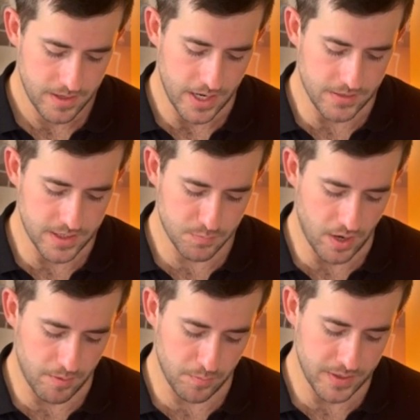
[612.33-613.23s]
And this
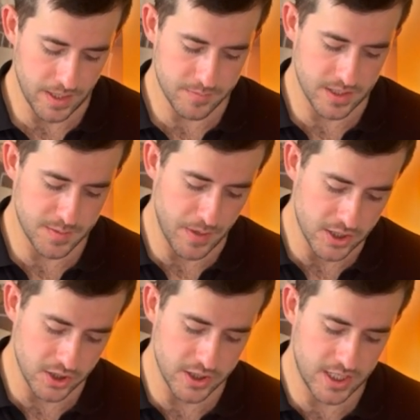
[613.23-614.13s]
problem becomes
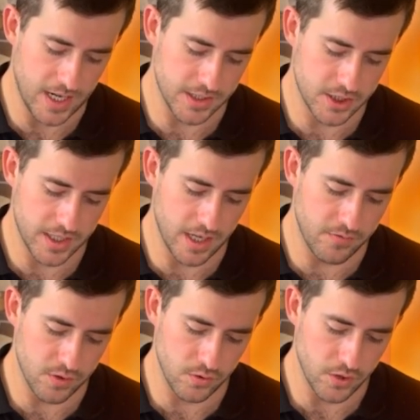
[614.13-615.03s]
especially challenging
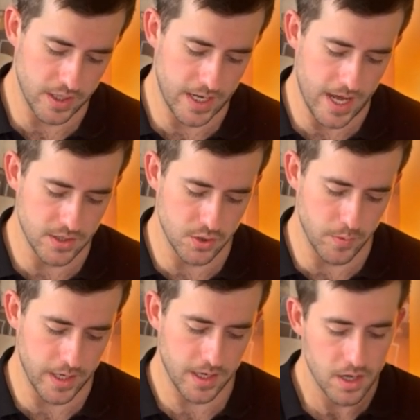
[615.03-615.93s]
if you're looking at
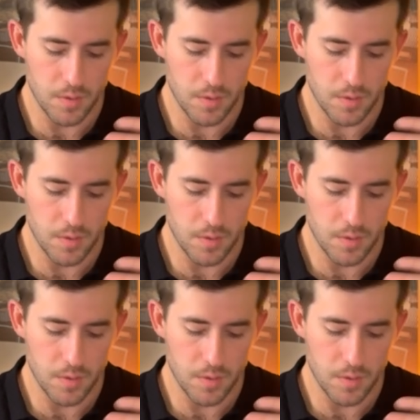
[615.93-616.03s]
doing